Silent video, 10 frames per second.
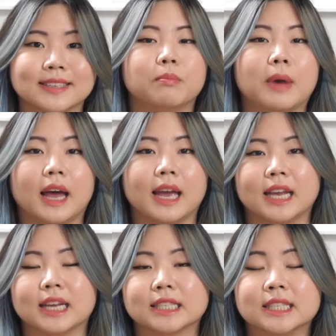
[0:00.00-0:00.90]

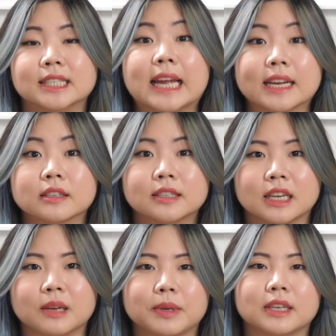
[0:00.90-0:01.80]
My next
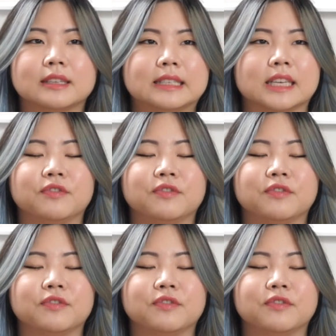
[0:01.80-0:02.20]
tip is,